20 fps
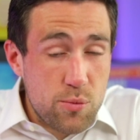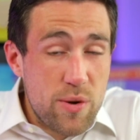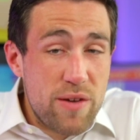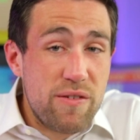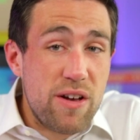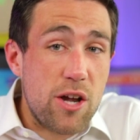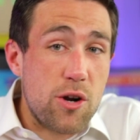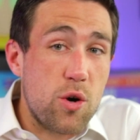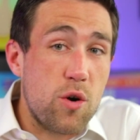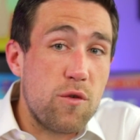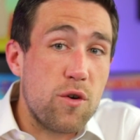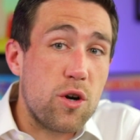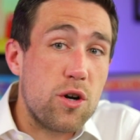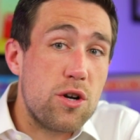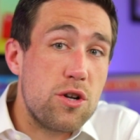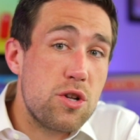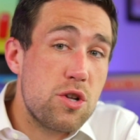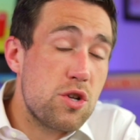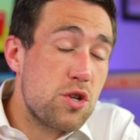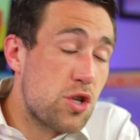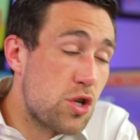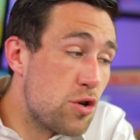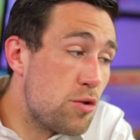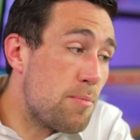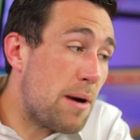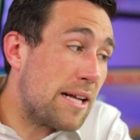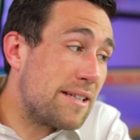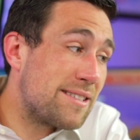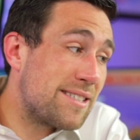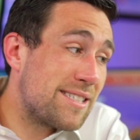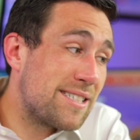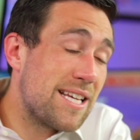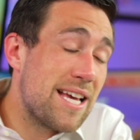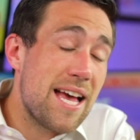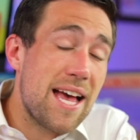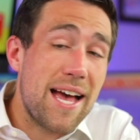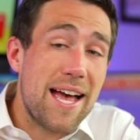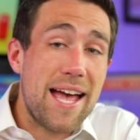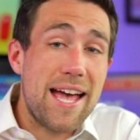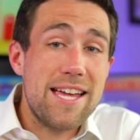We've got over two months
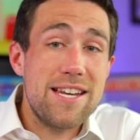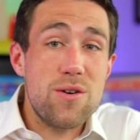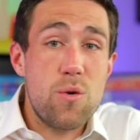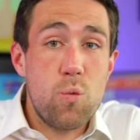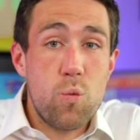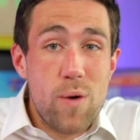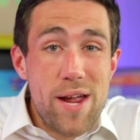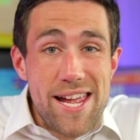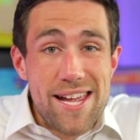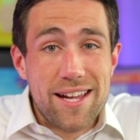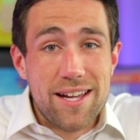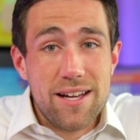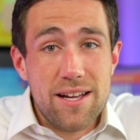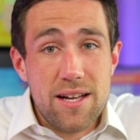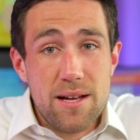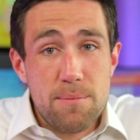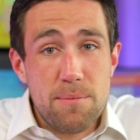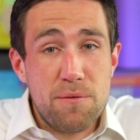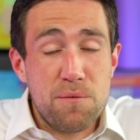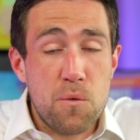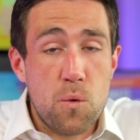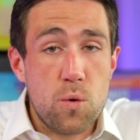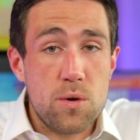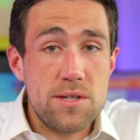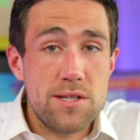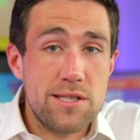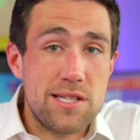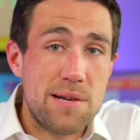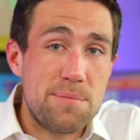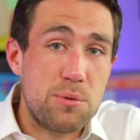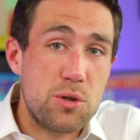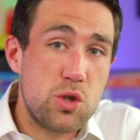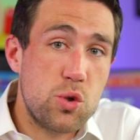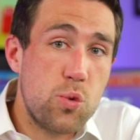and a week before December